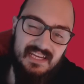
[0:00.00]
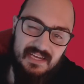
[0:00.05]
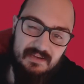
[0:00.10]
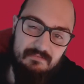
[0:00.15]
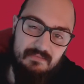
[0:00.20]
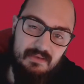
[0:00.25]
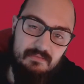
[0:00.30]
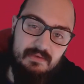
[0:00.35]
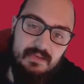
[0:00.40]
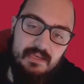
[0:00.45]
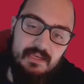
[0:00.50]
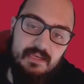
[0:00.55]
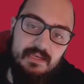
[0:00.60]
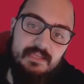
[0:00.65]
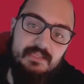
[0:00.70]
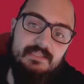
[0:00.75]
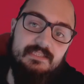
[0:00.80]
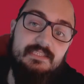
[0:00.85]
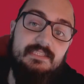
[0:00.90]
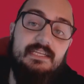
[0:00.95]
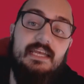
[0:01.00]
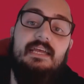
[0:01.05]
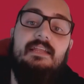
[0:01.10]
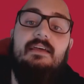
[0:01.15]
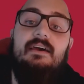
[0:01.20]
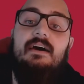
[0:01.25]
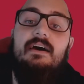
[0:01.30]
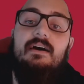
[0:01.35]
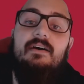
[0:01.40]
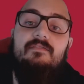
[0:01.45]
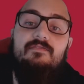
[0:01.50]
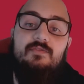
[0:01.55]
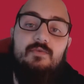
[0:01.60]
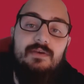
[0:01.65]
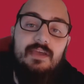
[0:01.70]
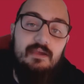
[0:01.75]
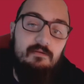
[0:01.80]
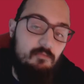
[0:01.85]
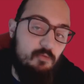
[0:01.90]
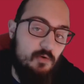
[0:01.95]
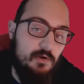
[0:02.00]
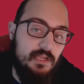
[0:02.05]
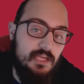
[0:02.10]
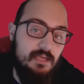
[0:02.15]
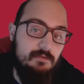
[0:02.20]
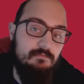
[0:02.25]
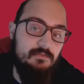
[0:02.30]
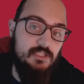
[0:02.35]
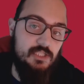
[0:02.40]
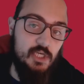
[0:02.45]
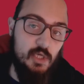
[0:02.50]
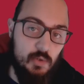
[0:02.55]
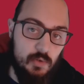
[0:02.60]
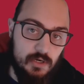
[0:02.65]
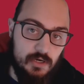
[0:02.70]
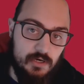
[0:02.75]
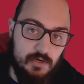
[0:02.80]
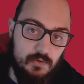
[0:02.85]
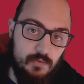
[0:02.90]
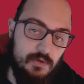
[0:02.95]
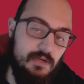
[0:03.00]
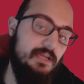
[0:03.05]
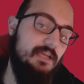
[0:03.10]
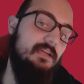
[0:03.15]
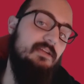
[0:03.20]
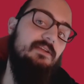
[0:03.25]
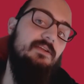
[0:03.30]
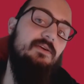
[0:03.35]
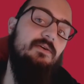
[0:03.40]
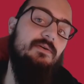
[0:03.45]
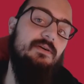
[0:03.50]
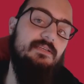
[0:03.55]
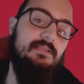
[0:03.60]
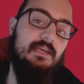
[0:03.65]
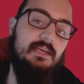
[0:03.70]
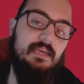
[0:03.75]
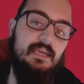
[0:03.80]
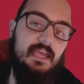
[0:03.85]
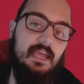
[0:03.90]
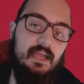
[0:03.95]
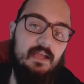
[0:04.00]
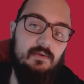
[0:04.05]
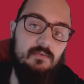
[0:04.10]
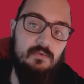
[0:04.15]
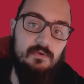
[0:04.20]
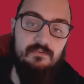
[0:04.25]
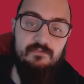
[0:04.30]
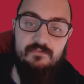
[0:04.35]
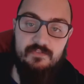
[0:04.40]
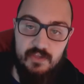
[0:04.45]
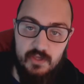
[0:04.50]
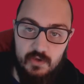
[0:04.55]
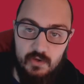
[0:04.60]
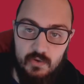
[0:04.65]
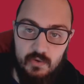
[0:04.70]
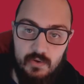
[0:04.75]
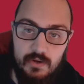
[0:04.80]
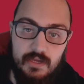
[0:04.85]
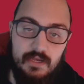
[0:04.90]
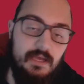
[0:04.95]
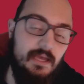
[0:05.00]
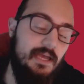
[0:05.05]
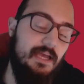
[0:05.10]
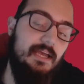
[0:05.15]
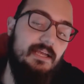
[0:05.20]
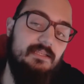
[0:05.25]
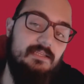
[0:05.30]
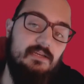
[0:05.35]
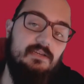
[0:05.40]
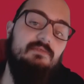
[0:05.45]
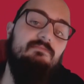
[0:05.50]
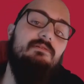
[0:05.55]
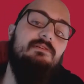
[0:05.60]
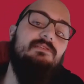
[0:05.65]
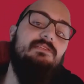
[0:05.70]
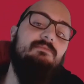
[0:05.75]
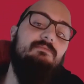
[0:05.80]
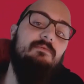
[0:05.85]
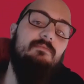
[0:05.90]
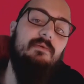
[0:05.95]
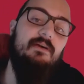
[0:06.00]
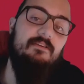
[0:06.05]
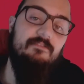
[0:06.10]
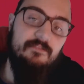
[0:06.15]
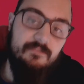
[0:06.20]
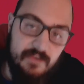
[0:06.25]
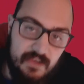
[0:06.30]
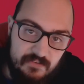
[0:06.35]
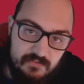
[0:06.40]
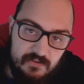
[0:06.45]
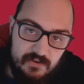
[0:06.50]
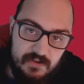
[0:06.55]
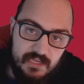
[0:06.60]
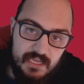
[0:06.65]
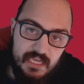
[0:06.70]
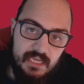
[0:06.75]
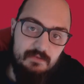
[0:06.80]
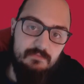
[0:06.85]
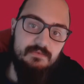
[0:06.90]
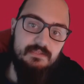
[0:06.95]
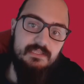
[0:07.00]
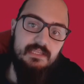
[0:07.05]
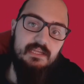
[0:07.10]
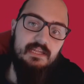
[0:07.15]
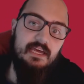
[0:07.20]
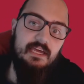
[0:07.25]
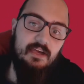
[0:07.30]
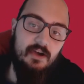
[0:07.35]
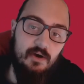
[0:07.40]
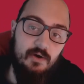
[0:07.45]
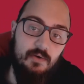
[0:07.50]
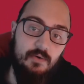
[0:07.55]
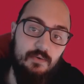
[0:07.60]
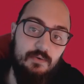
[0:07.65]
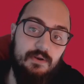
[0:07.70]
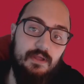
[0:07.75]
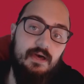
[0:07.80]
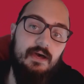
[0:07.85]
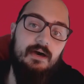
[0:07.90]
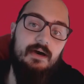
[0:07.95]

maybe instead of doing a board game tour, what I can do is I can review and tell you about some of my favorite games that I own.